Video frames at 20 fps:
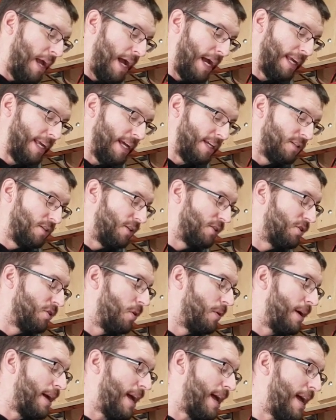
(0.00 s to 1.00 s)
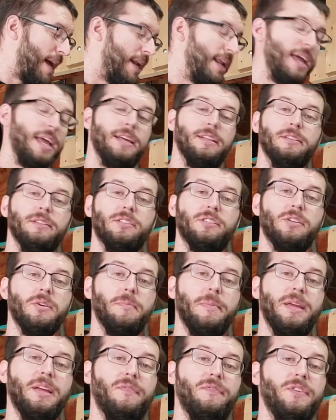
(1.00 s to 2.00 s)
I guess let's go ahead and let's go
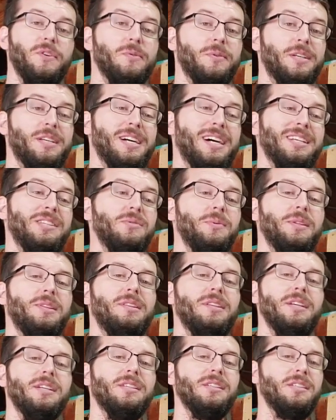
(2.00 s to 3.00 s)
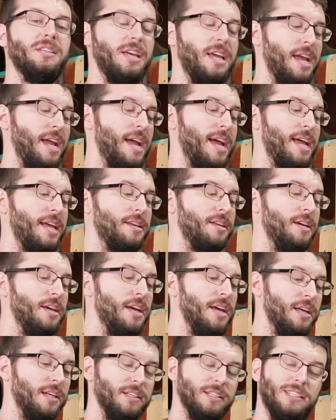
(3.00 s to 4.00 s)
make a few cuts with this and
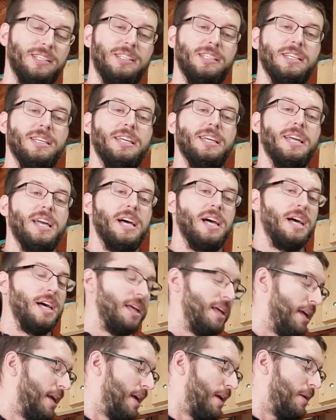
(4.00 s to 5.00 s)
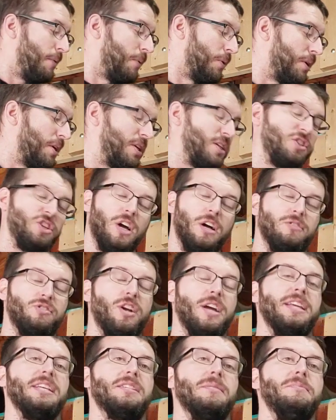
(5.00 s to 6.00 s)
let's see uh, we'll I'll
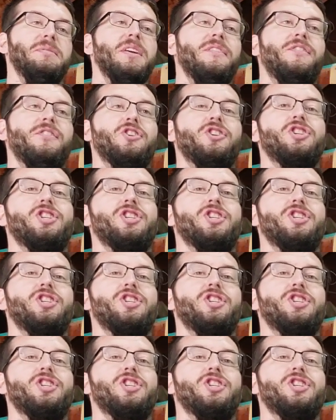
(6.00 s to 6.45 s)
try to get some different